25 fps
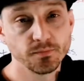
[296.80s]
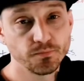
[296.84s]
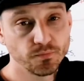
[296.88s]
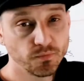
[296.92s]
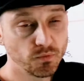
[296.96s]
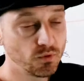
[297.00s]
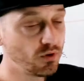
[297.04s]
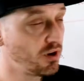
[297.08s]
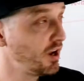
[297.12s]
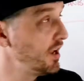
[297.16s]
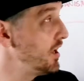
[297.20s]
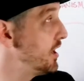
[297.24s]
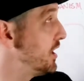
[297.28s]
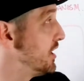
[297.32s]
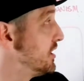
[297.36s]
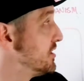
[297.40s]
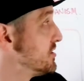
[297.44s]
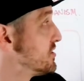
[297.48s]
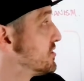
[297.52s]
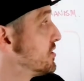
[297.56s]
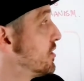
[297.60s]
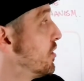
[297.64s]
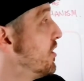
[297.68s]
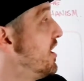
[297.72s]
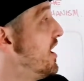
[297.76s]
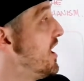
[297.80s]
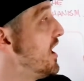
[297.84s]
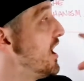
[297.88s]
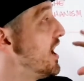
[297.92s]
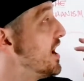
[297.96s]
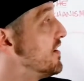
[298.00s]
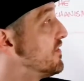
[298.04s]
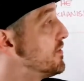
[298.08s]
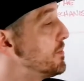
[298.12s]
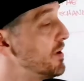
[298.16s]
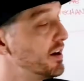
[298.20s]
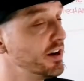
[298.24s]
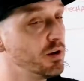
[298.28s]
right? And so
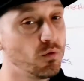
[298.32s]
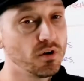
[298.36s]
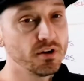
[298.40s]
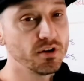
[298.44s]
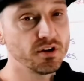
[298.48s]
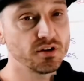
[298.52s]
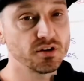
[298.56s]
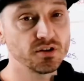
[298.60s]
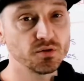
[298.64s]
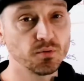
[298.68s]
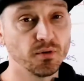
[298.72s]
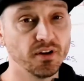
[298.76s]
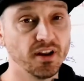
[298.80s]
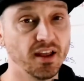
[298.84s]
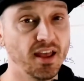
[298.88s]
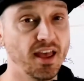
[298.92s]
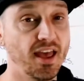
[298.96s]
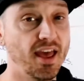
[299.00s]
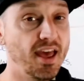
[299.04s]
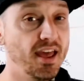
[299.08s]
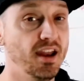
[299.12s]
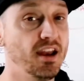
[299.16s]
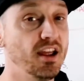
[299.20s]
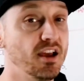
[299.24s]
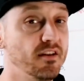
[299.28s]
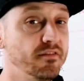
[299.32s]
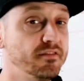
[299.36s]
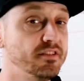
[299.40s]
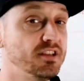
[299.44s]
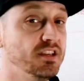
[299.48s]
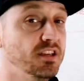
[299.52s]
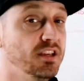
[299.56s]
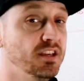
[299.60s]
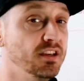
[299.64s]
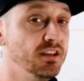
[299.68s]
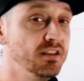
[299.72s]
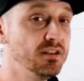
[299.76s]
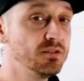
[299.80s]
everybody wonders what an
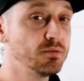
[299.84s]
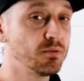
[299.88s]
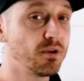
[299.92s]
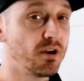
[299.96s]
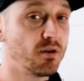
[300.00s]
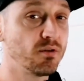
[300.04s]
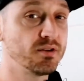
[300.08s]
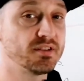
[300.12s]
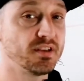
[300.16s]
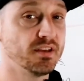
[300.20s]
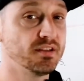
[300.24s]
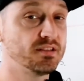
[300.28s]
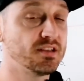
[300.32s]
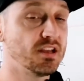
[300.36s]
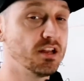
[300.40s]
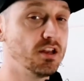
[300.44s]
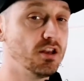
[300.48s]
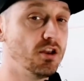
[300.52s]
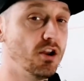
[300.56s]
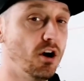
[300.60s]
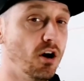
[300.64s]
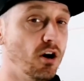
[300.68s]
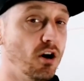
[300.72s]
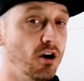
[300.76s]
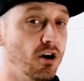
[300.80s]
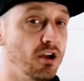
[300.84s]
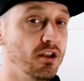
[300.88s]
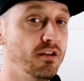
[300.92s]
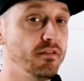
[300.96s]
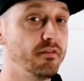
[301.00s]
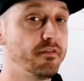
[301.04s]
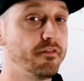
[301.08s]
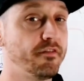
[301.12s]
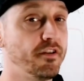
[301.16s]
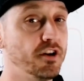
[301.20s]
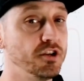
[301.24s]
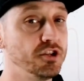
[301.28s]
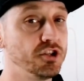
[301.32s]
NFT is. We always say it's a
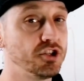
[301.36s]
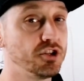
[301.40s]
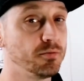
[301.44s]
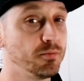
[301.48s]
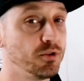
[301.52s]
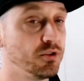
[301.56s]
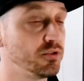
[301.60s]
non-fungible